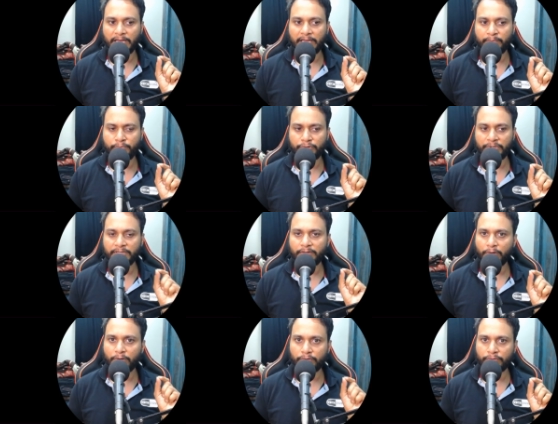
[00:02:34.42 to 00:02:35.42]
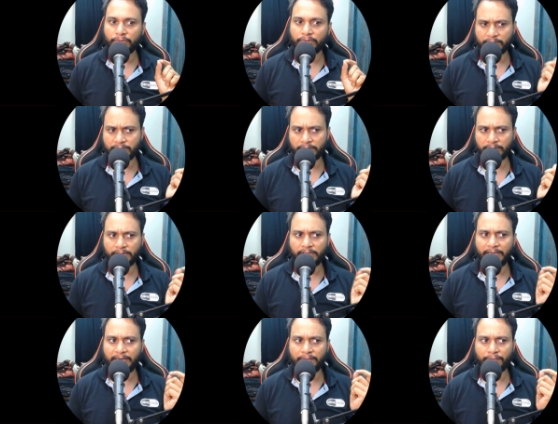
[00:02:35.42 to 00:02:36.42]
i am putting a hollow
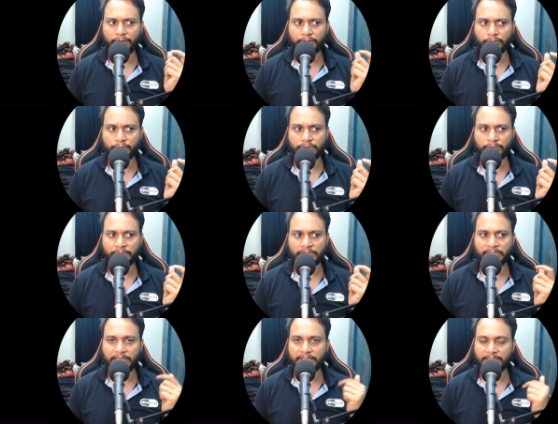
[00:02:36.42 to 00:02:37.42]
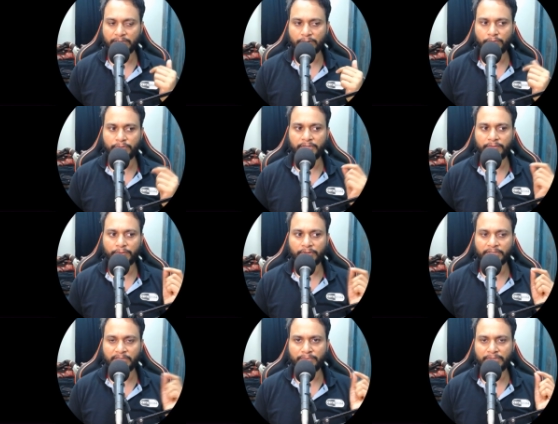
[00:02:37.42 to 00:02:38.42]
circle and for those which gets included
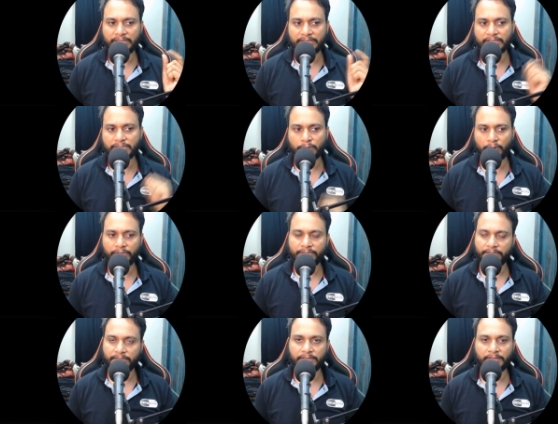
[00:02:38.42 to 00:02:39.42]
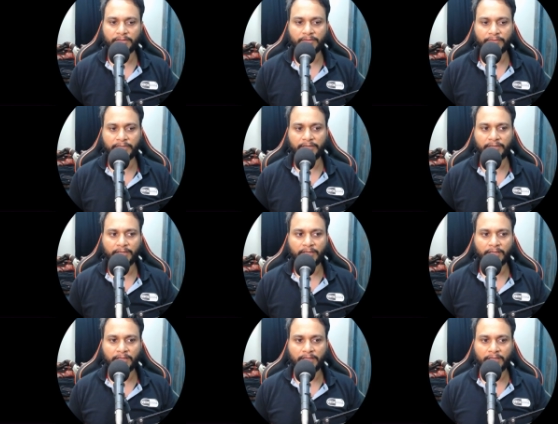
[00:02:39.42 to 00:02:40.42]
for them it is a solid circle fine
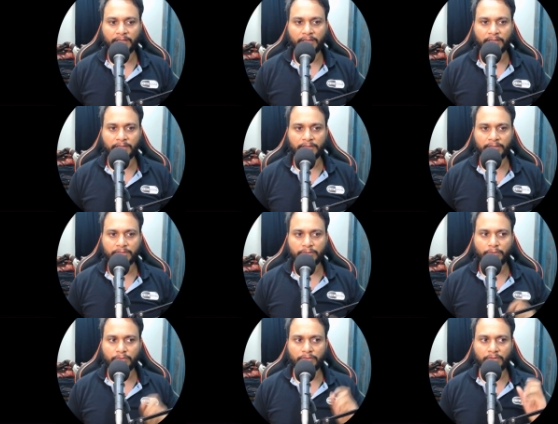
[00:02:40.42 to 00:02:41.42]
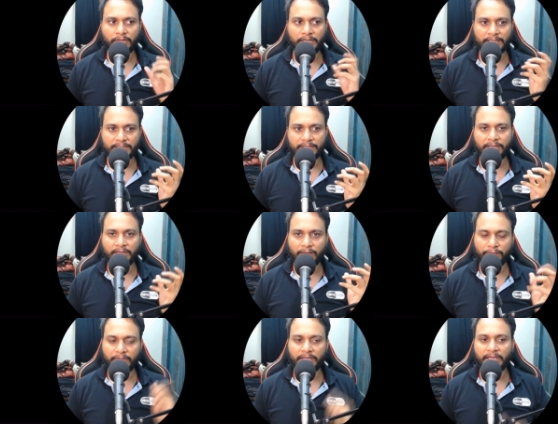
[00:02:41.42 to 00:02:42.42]
so let's see
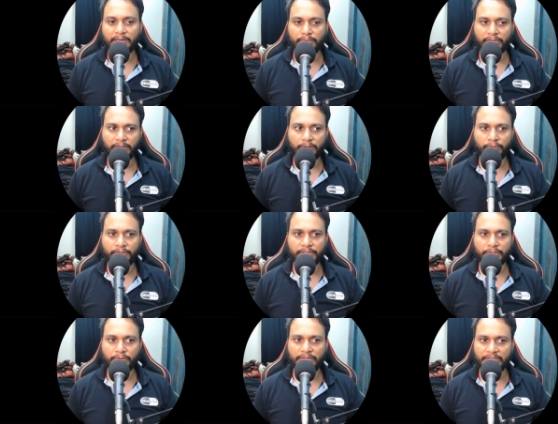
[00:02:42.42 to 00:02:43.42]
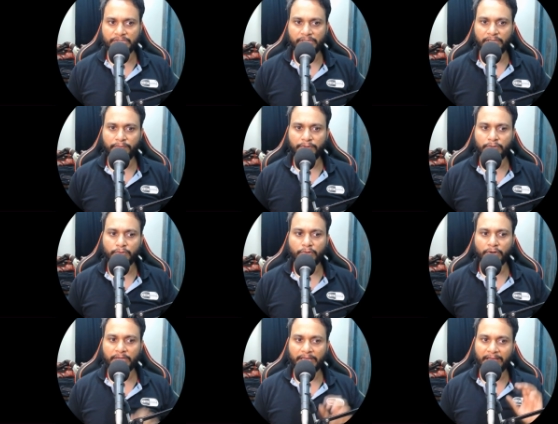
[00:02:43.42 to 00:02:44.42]
if they can be included so initially we do
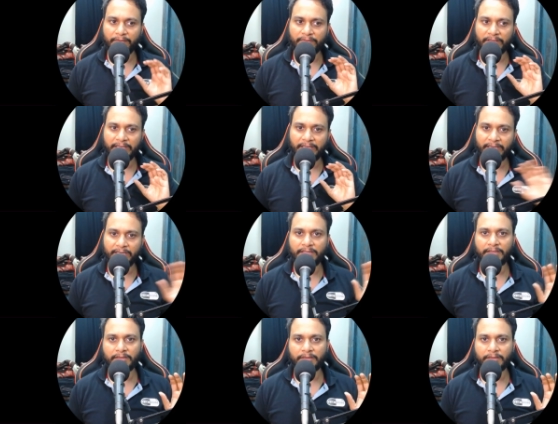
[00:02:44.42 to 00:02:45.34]
not have any